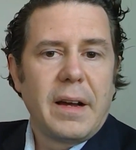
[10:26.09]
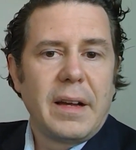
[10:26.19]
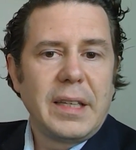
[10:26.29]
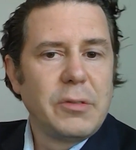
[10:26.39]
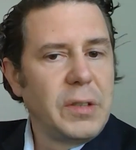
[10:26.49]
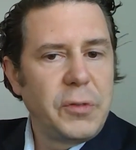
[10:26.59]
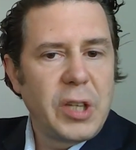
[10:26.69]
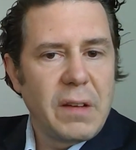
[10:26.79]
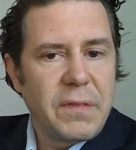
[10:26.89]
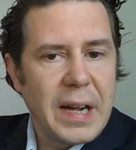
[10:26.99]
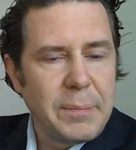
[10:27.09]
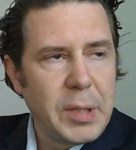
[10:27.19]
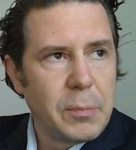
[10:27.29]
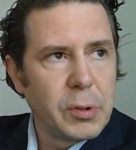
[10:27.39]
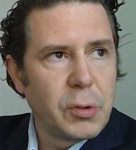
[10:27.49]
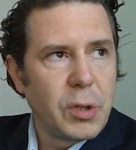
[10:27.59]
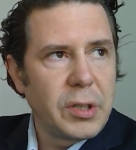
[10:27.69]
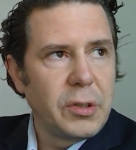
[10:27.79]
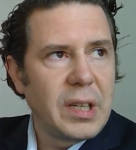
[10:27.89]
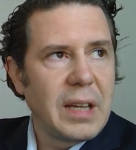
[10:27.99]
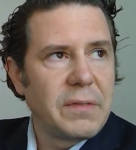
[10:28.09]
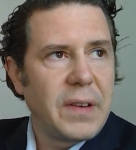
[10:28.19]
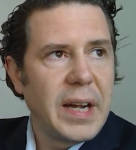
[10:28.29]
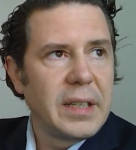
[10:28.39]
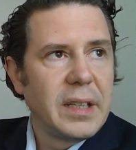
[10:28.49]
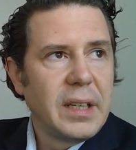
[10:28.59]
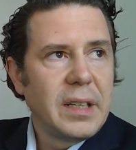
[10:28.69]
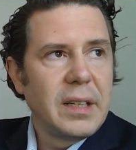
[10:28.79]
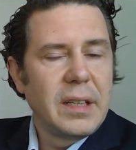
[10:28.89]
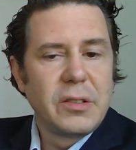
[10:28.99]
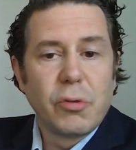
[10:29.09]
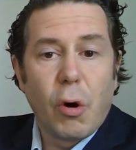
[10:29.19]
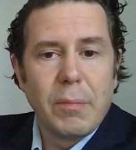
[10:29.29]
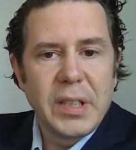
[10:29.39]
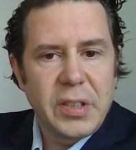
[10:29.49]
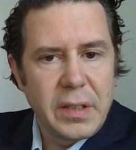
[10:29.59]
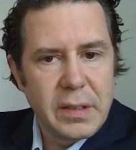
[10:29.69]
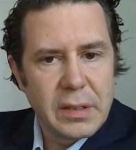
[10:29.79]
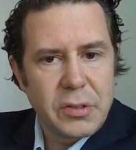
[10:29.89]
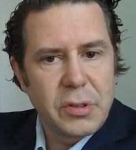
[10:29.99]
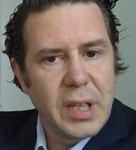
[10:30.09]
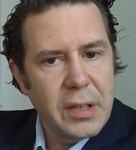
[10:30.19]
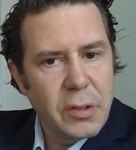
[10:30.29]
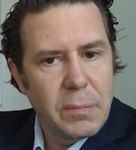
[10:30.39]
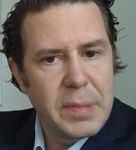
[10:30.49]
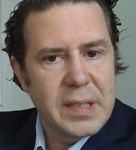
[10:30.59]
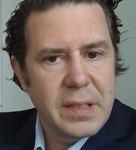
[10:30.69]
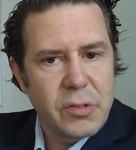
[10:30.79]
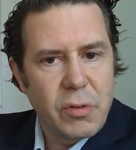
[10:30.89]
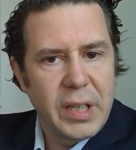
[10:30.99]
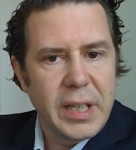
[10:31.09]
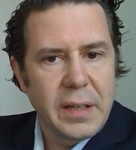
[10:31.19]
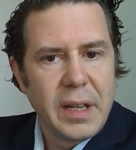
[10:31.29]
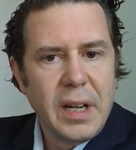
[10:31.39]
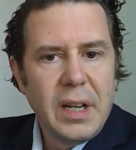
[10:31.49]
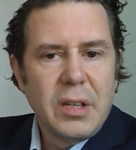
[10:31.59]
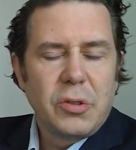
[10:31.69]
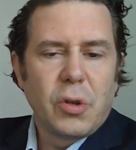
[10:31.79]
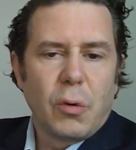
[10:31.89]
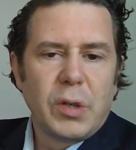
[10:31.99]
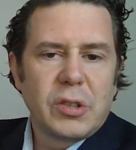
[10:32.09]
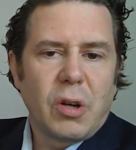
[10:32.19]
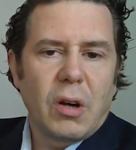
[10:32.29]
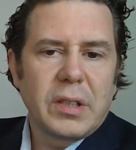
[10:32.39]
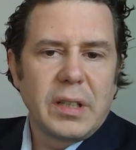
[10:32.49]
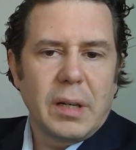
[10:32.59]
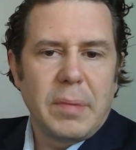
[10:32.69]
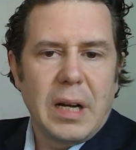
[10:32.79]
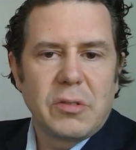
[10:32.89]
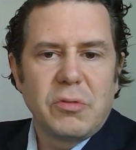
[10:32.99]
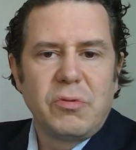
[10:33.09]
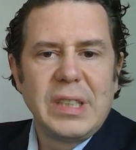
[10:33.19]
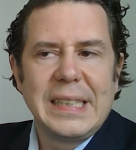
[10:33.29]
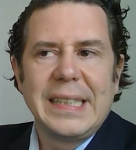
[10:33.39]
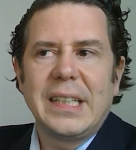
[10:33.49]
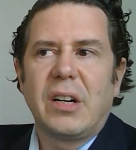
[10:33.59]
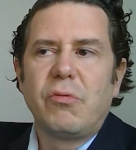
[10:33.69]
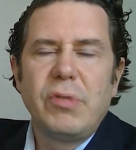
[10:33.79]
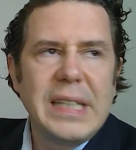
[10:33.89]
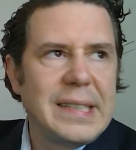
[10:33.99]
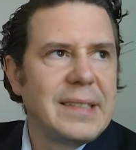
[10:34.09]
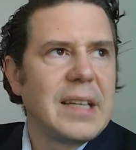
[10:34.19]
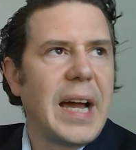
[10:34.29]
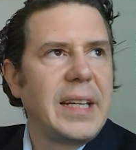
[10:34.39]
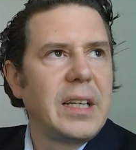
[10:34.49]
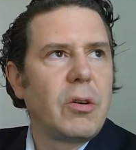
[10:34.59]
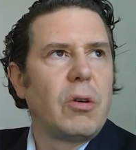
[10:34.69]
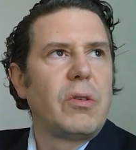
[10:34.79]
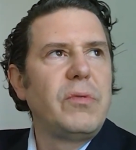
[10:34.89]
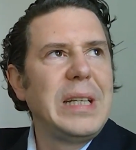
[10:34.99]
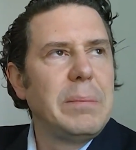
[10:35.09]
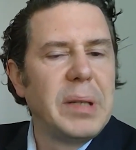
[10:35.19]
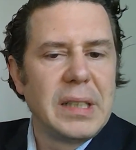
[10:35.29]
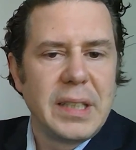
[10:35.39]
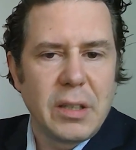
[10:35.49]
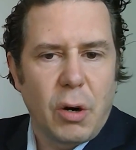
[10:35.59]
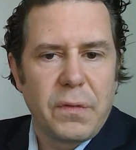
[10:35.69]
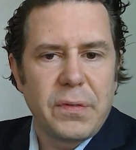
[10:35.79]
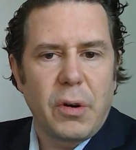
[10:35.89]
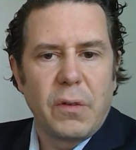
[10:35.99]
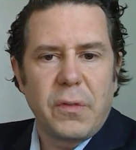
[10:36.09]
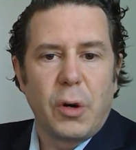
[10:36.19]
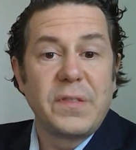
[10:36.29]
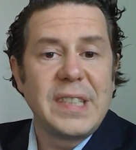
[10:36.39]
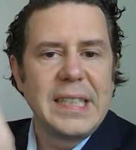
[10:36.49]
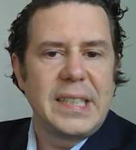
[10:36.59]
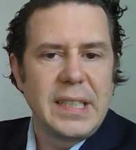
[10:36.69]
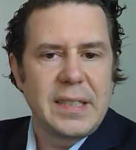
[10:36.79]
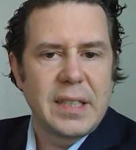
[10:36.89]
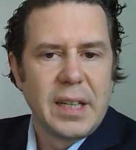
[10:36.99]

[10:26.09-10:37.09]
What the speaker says: Even if you can find people to work, you can't find the raw materials to get your business running. So we're talking about really a redesigning or rebuilding of cities